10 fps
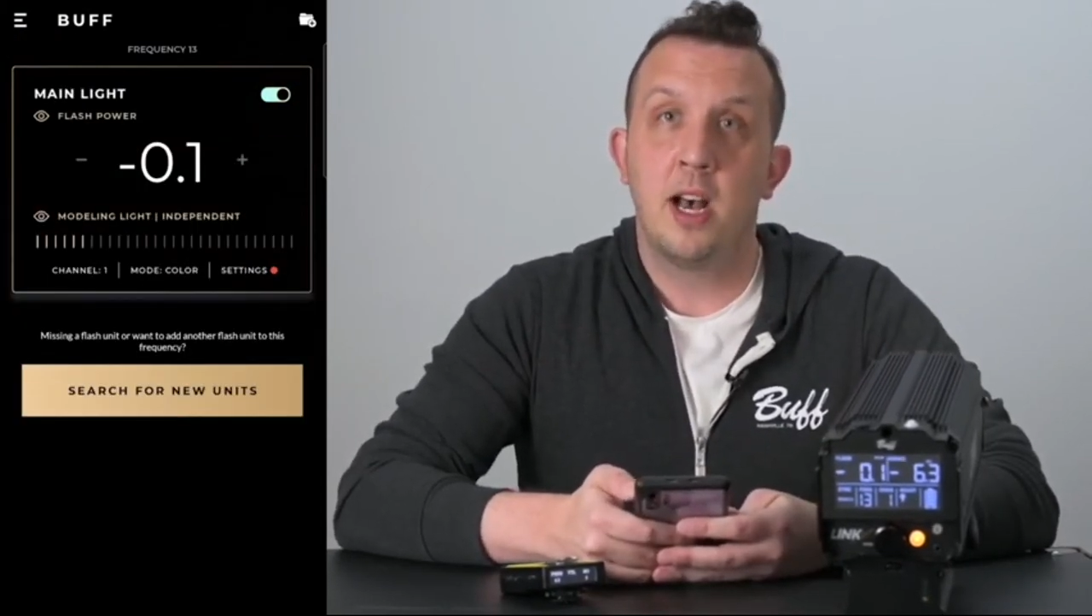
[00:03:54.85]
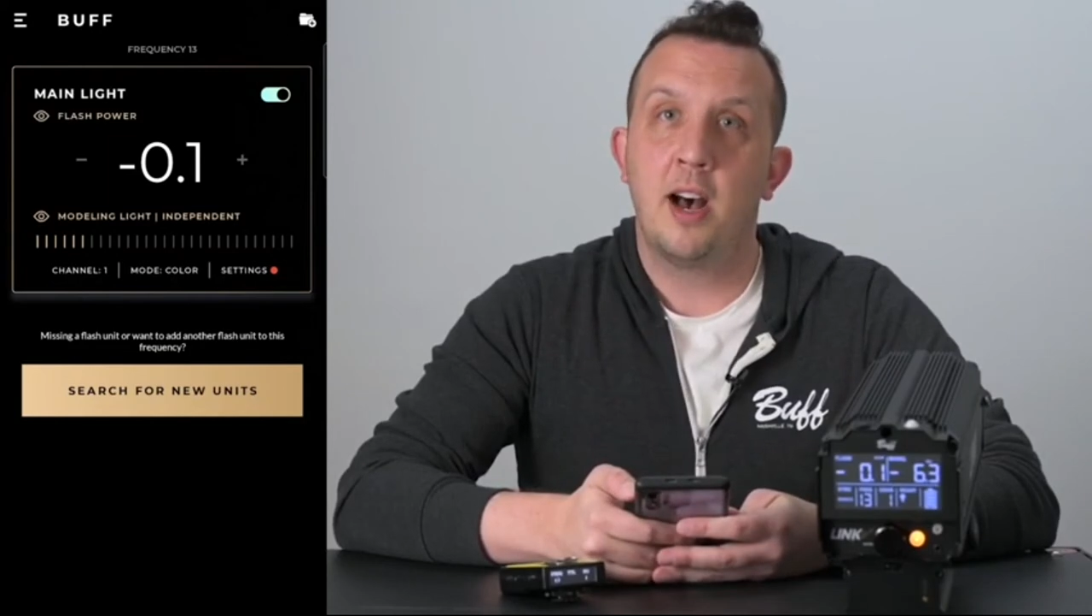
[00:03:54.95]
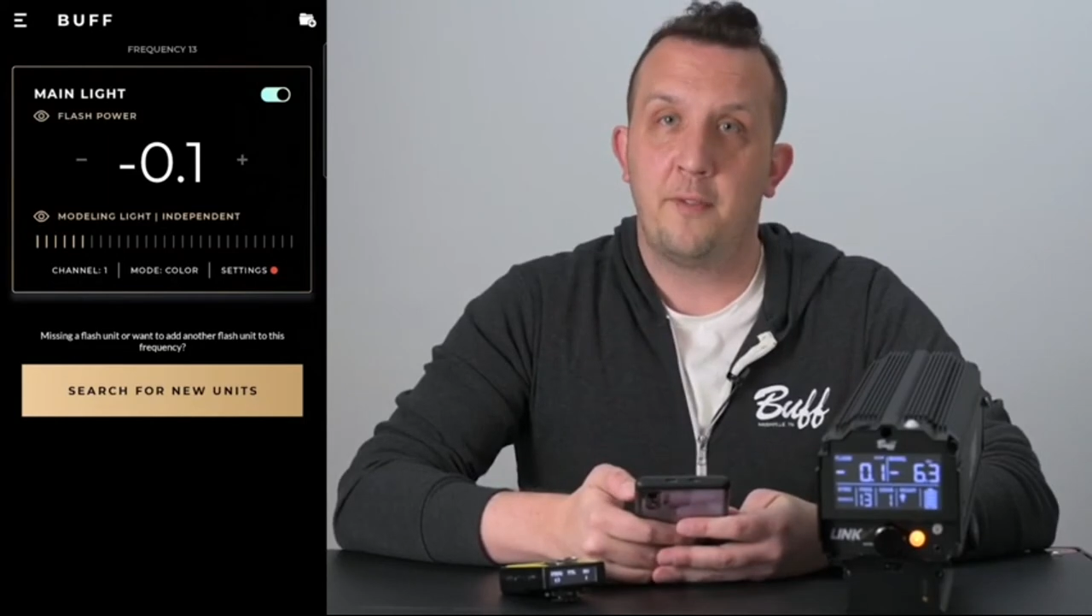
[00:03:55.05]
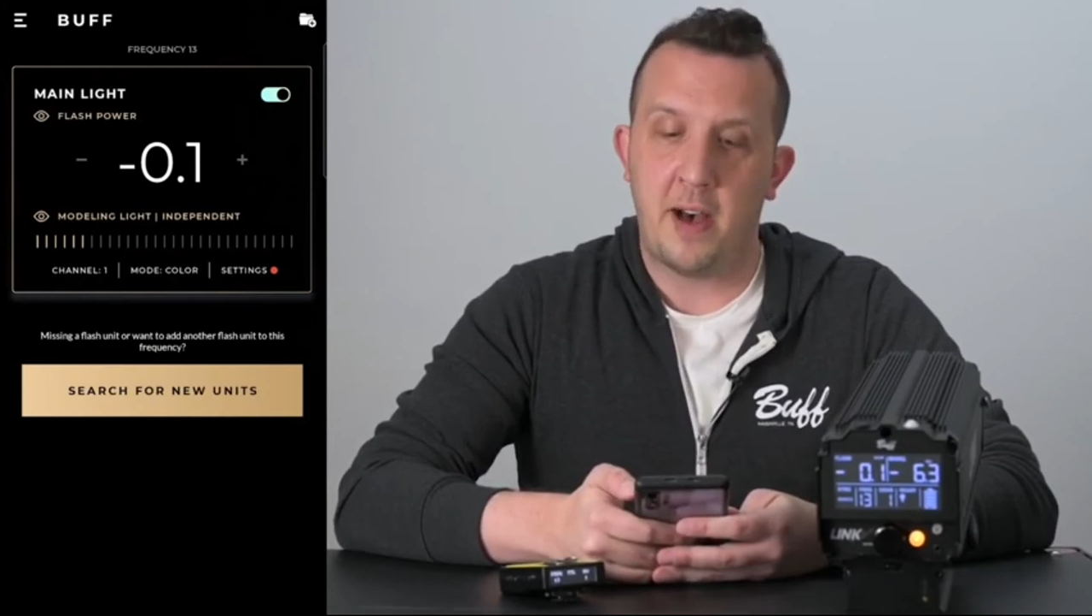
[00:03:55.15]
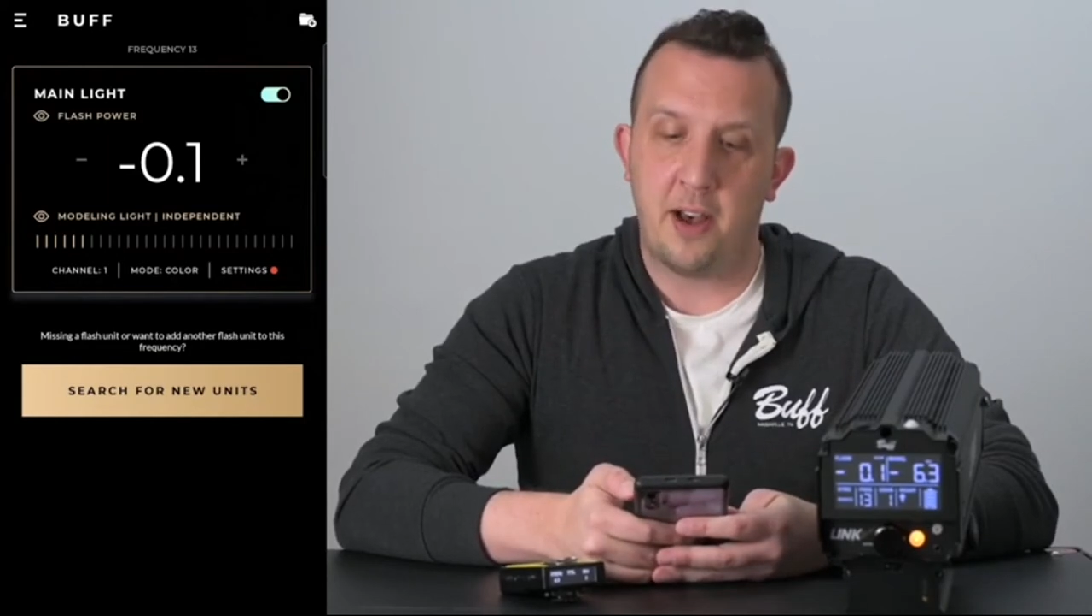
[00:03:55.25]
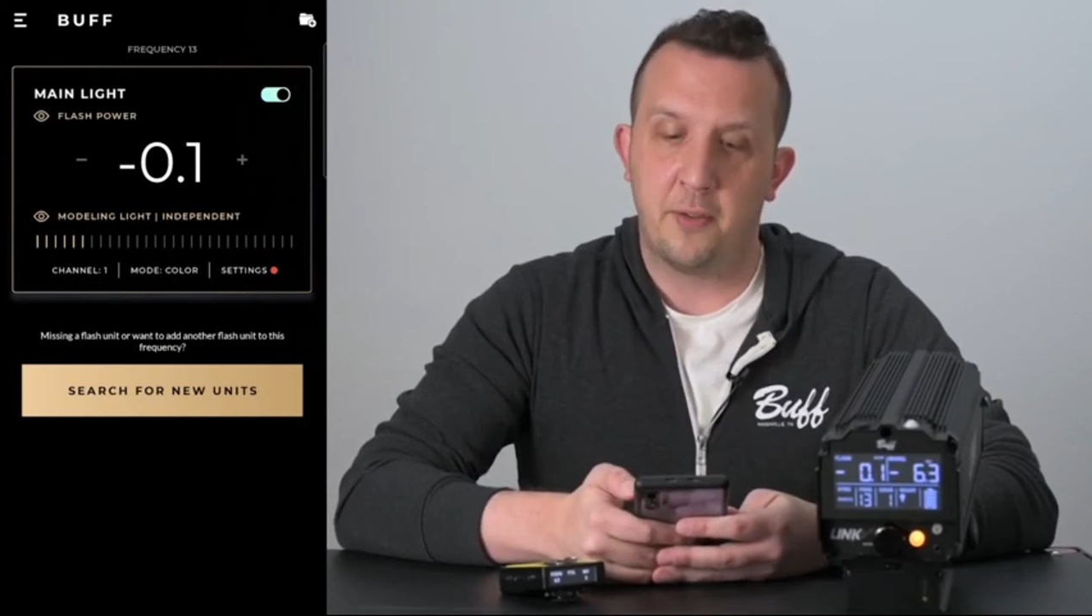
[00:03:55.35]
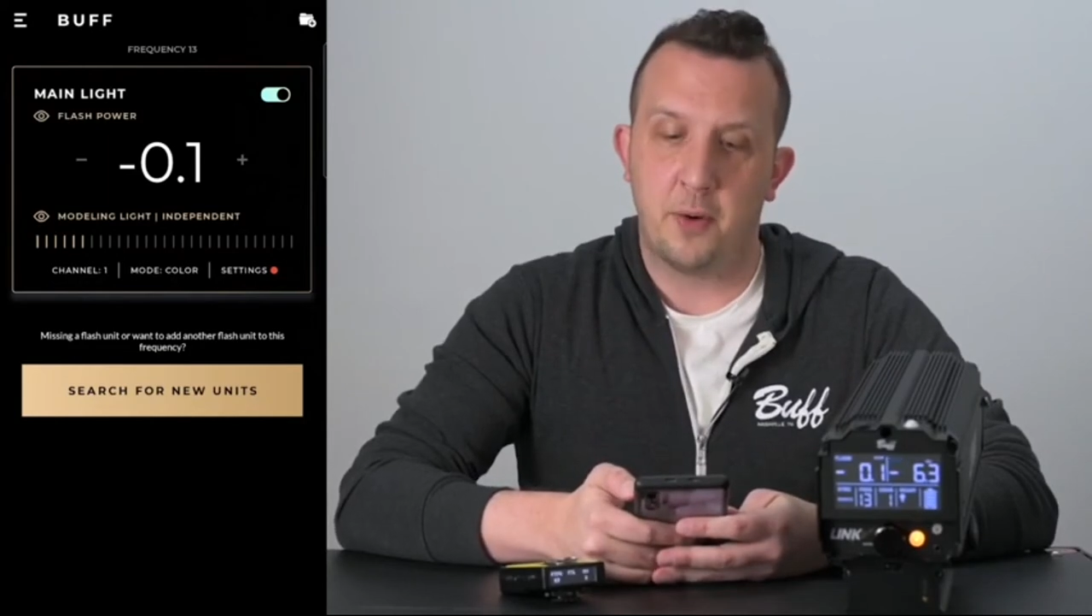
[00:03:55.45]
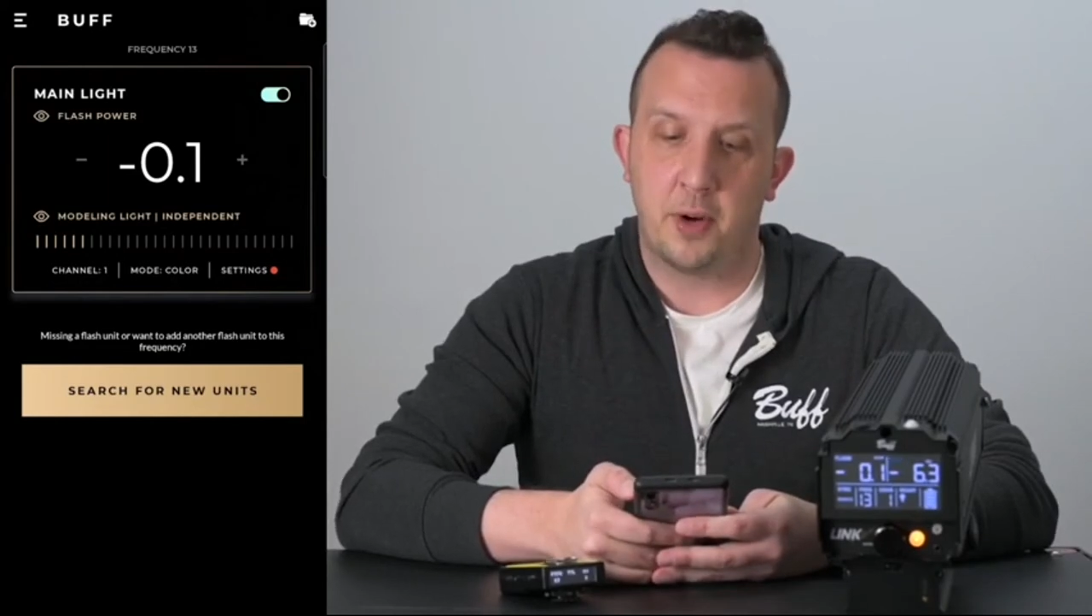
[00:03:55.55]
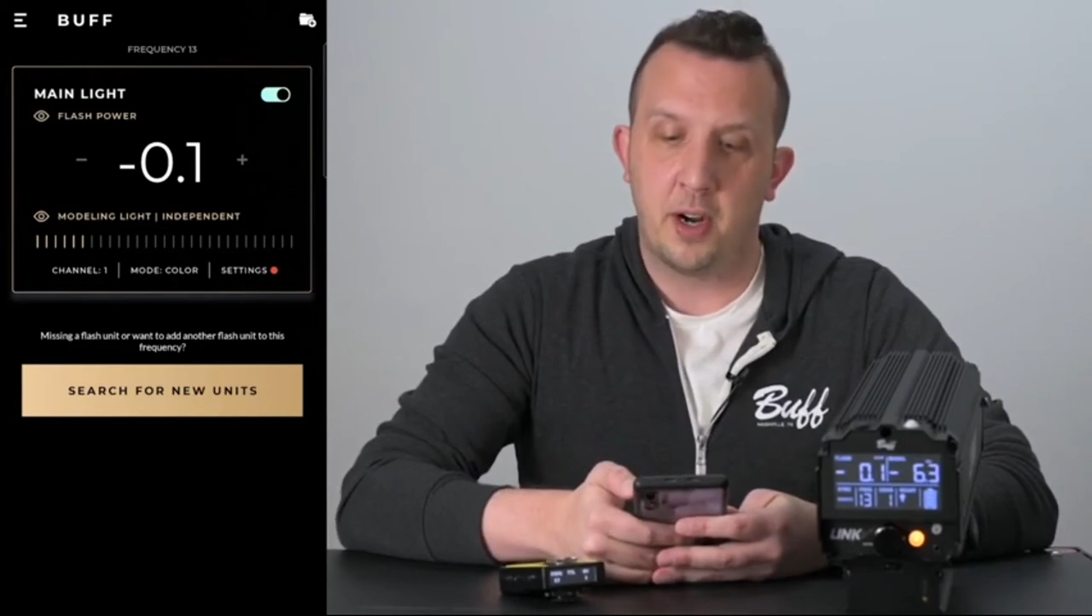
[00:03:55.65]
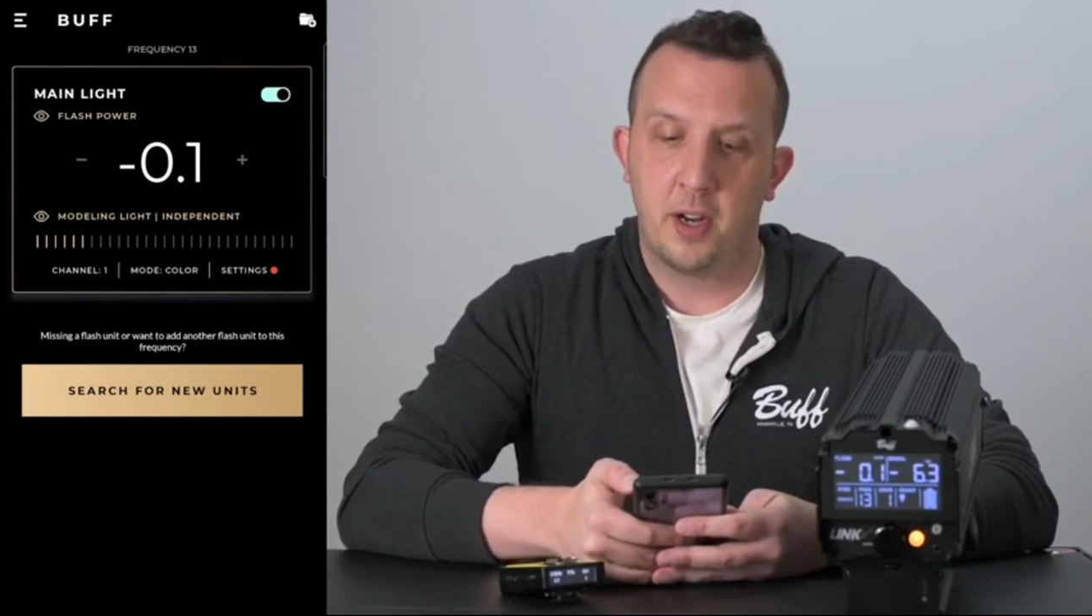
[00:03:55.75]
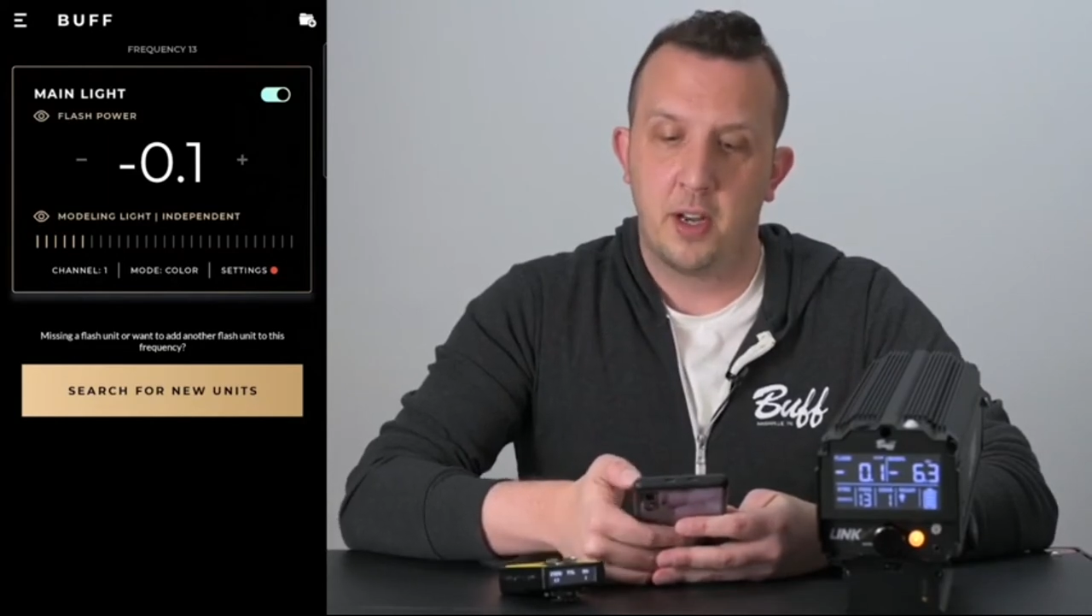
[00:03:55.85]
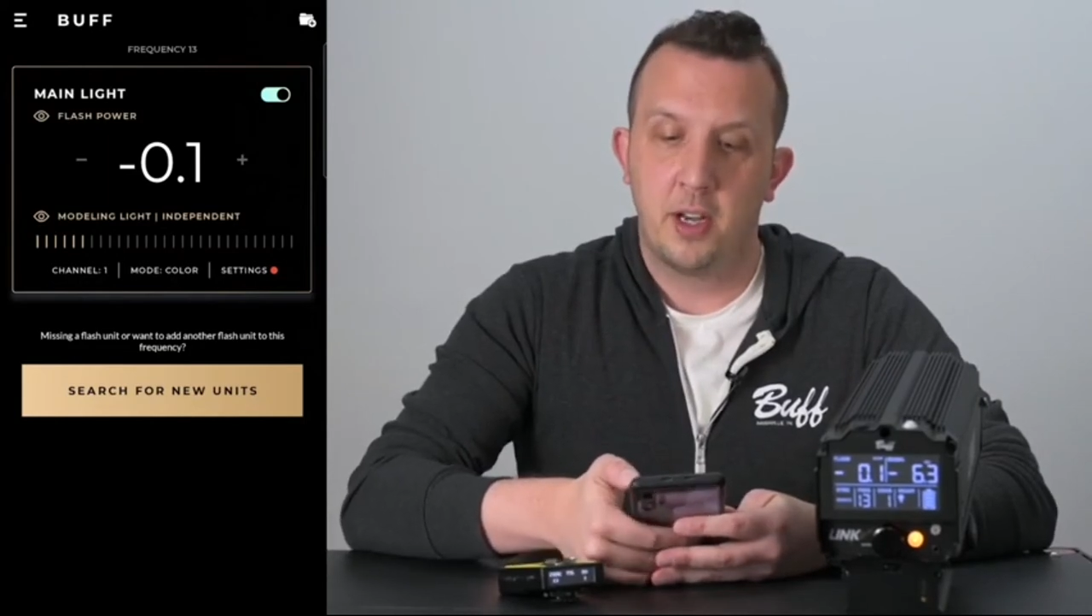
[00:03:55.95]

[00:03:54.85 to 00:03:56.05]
a file folder.